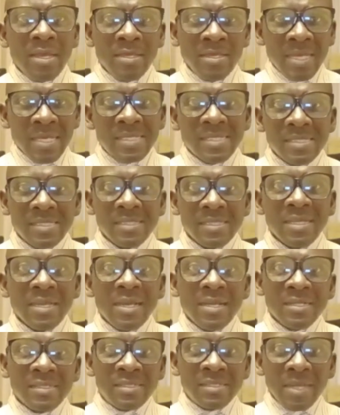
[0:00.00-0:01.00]
Yes,
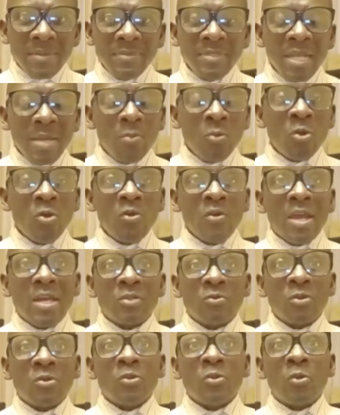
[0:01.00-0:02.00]
sometimes we look
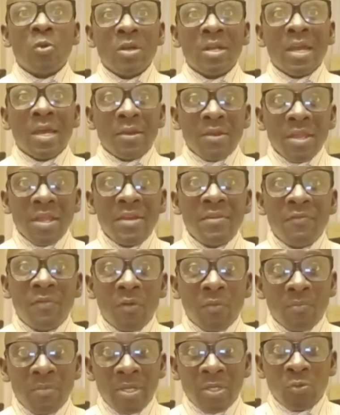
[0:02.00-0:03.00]
at what we call career
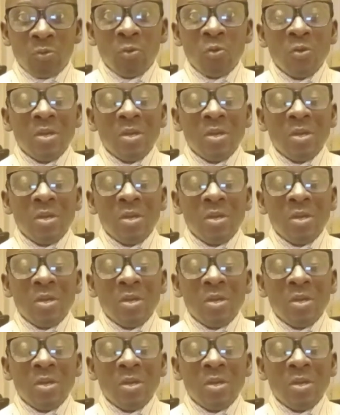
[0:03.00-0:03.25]
development.